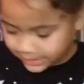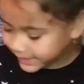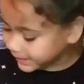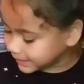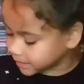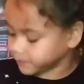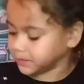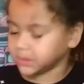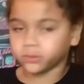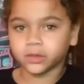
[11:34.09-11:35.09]
Yeah, like, because
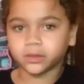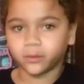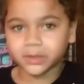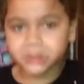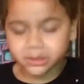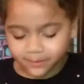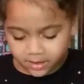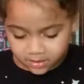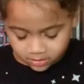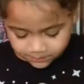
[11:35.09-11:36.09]
when you once you
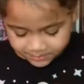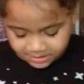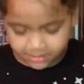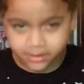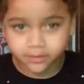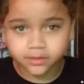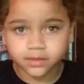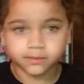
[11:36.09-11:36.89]
make your potatoes,